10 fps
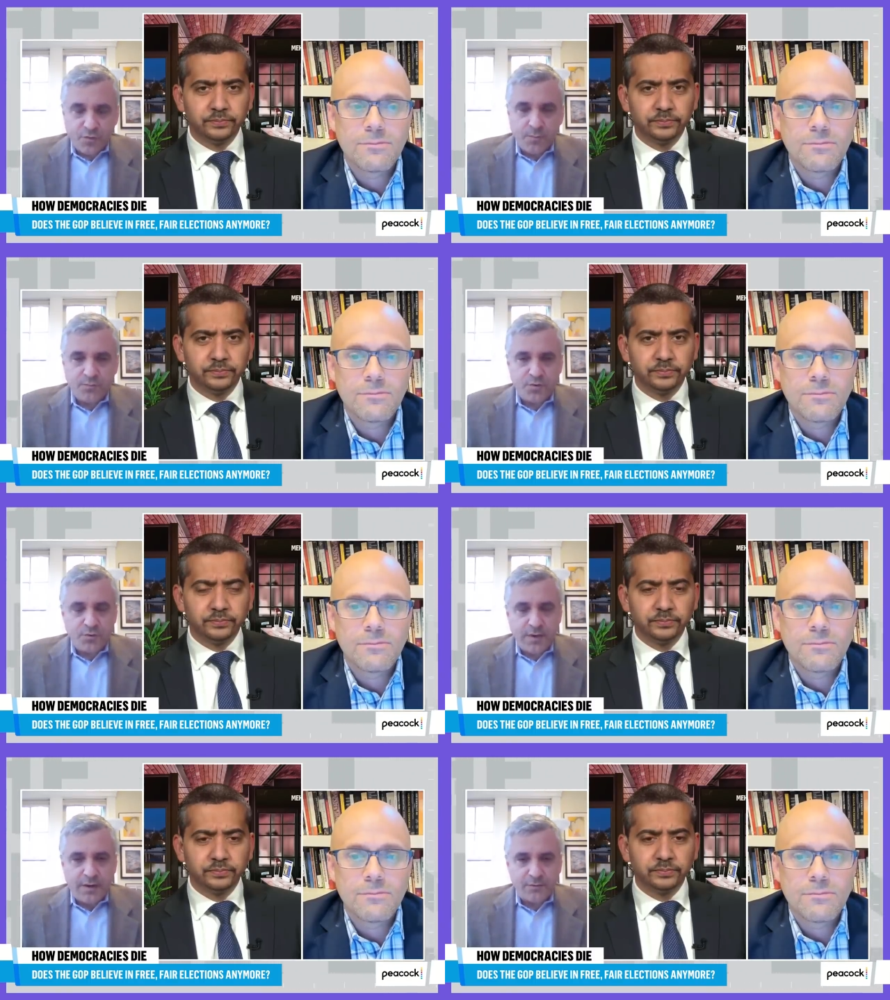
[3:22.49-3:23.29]

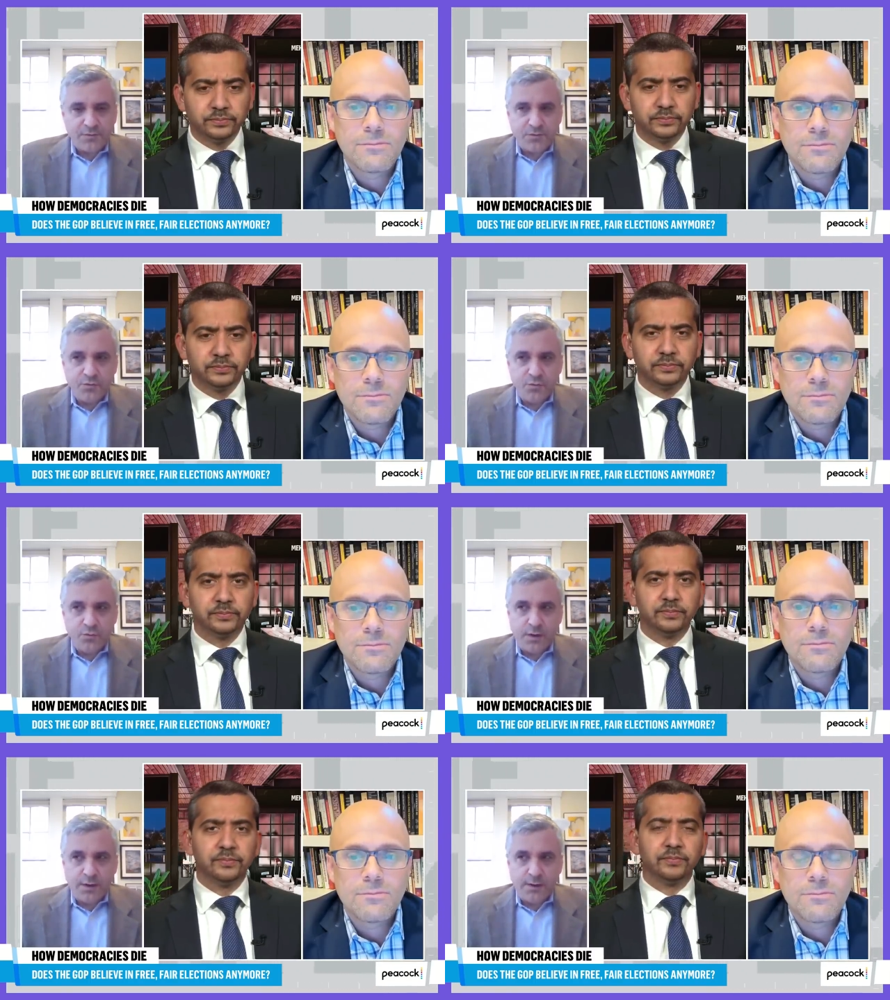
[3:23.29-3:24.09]
Speaker 1: Trump turned out
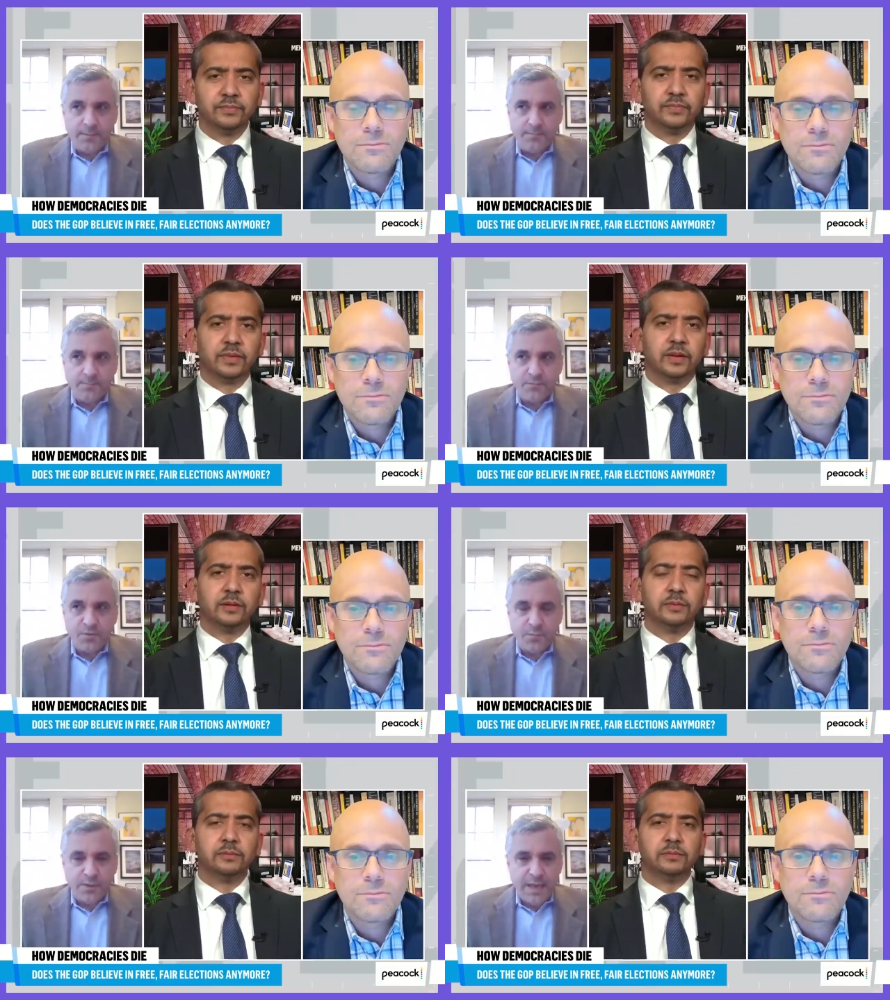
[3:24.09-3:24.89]
to
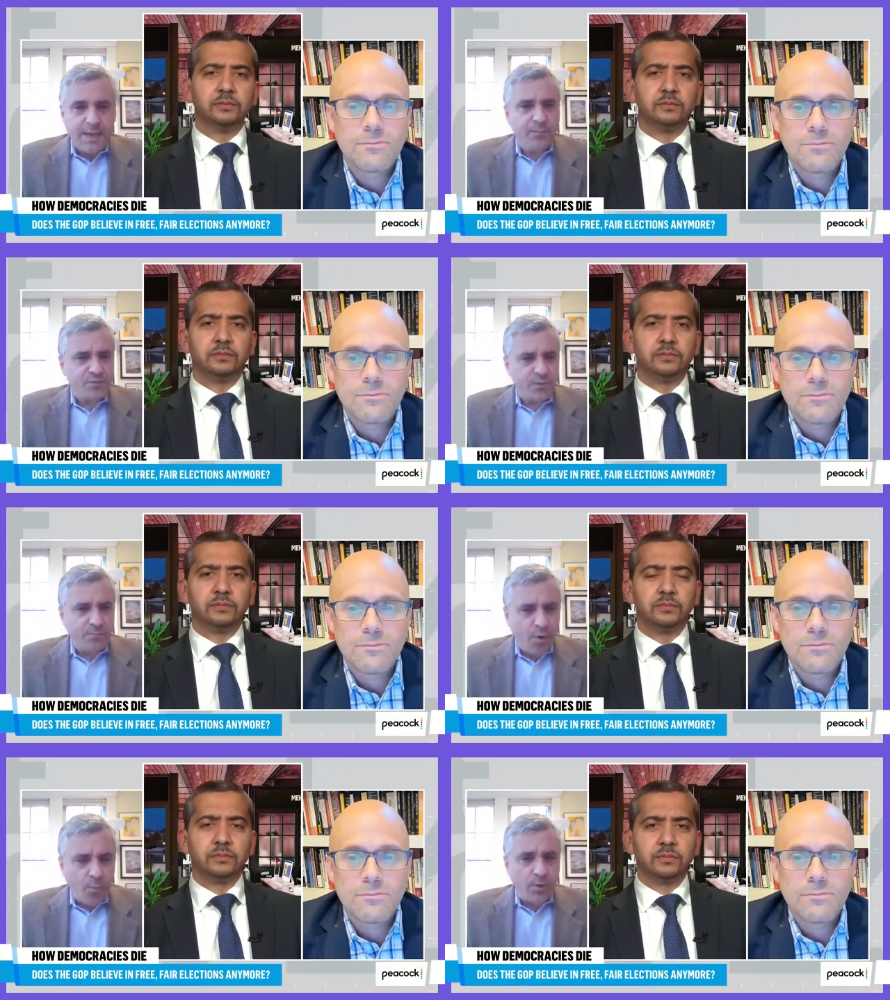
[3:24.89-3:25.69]
um, to be able
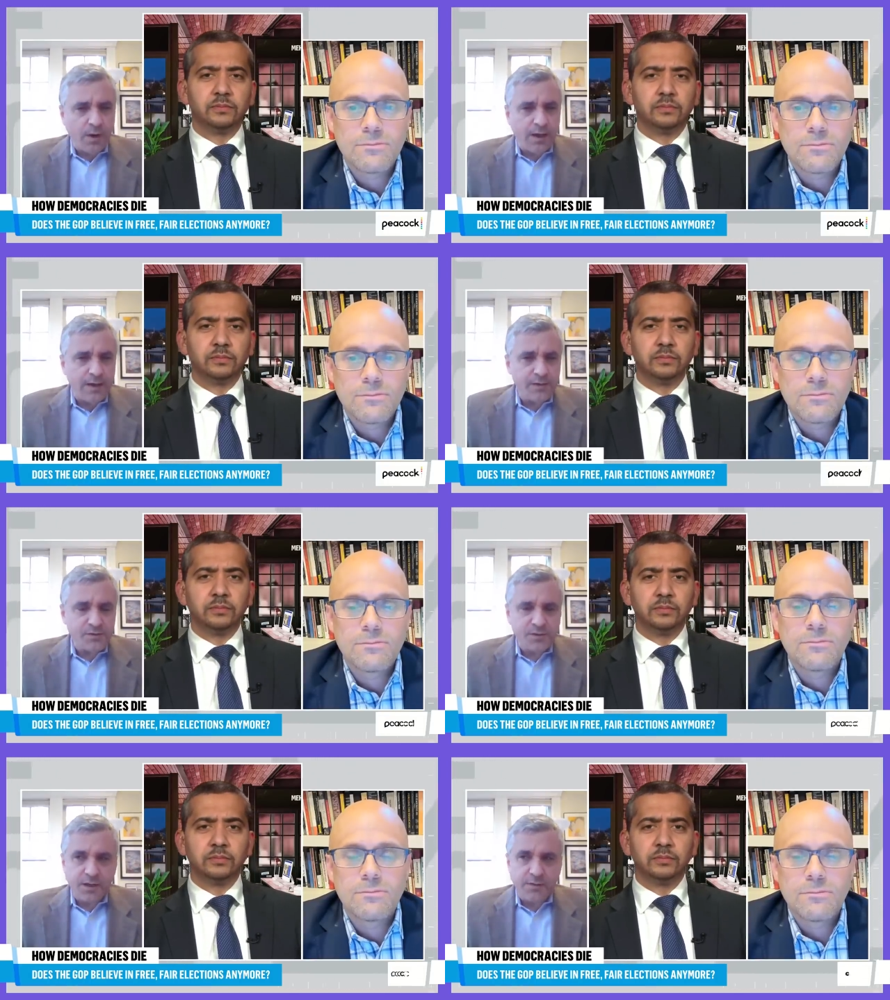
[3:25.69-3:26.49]
to
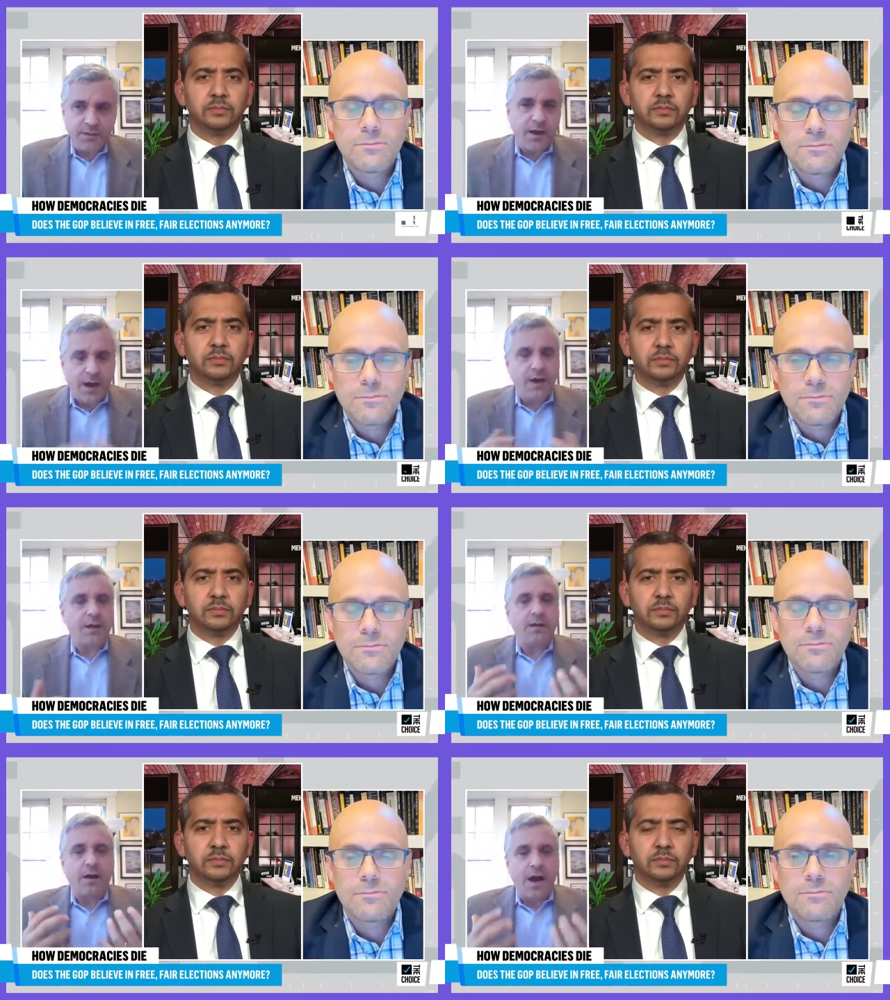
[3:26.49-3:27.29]
mobilize, I think, a,
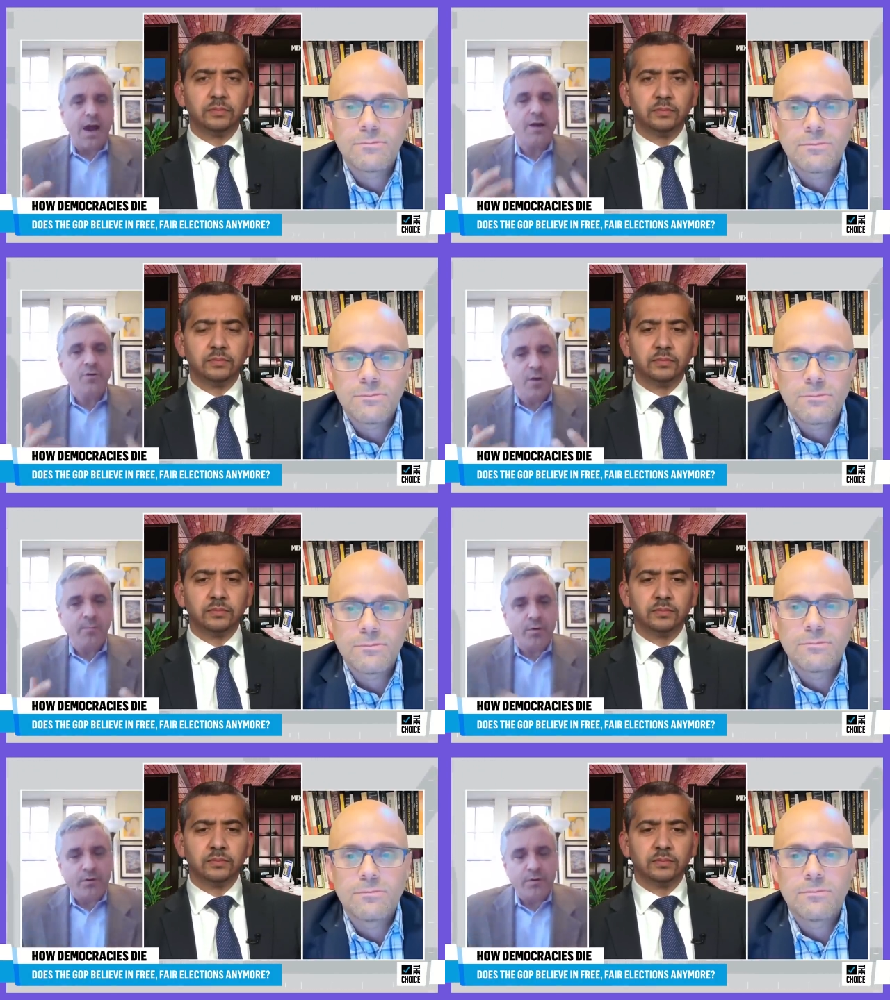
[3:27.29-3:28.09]
a, higher
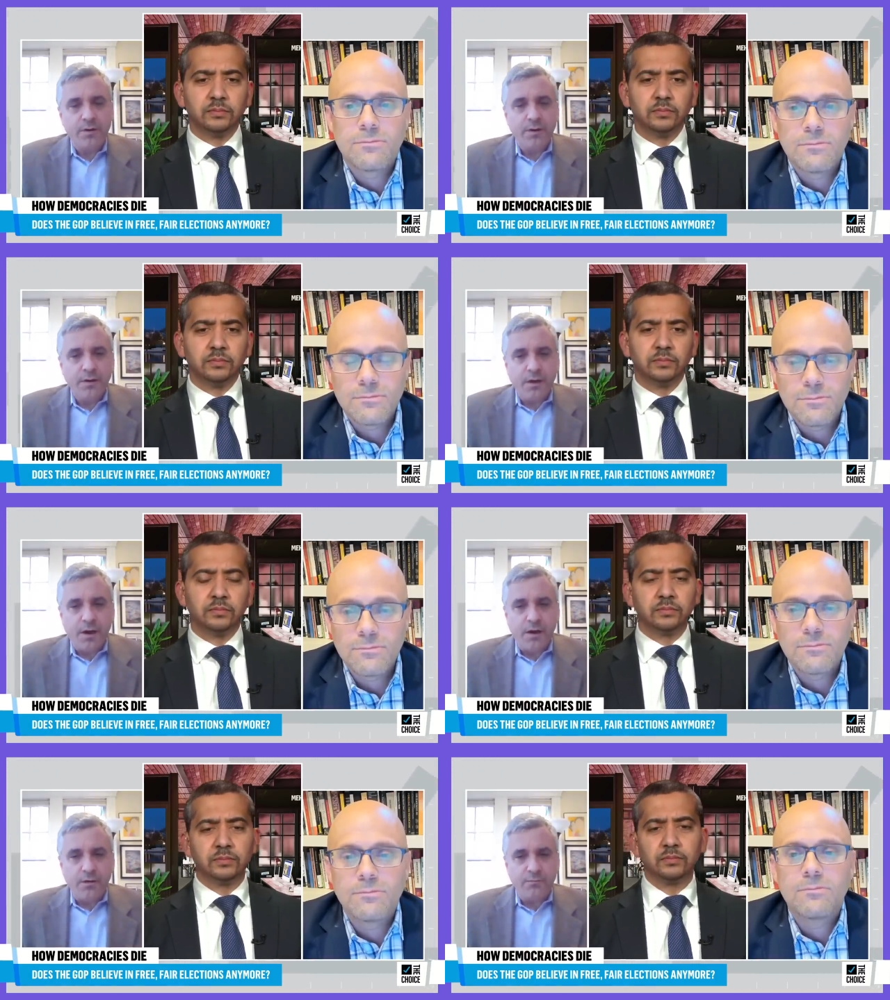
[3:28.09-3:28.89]
number
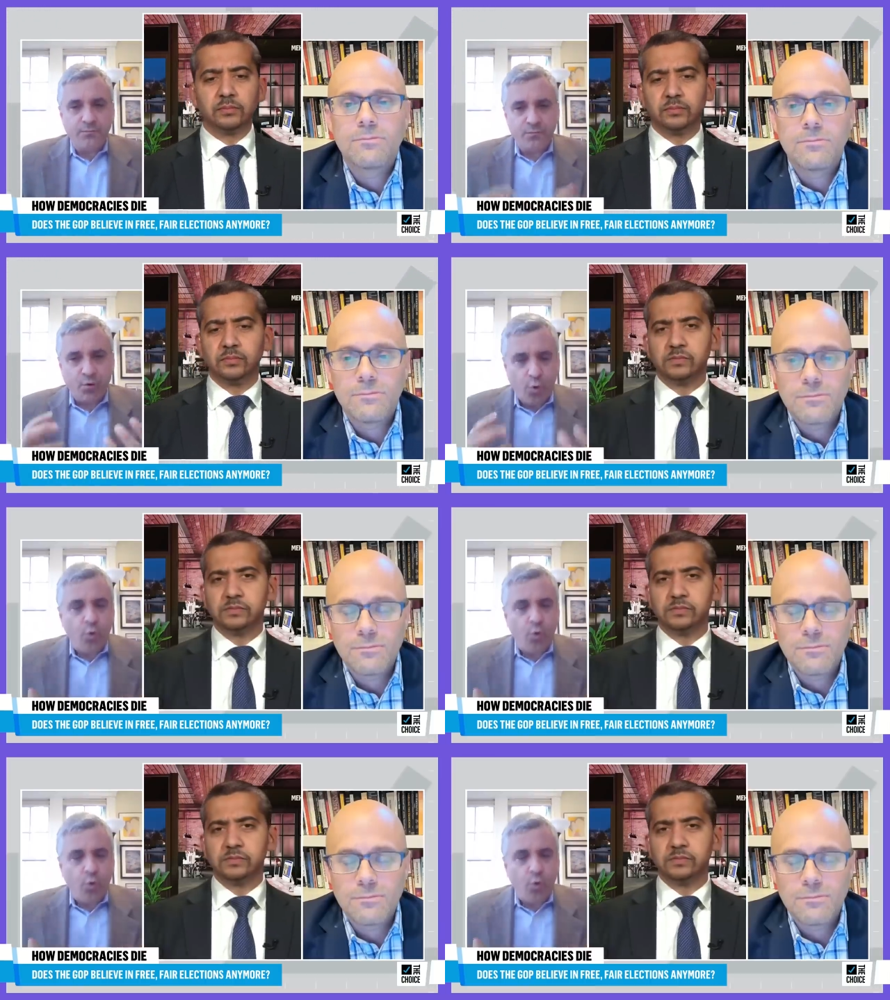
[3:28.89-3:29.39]
of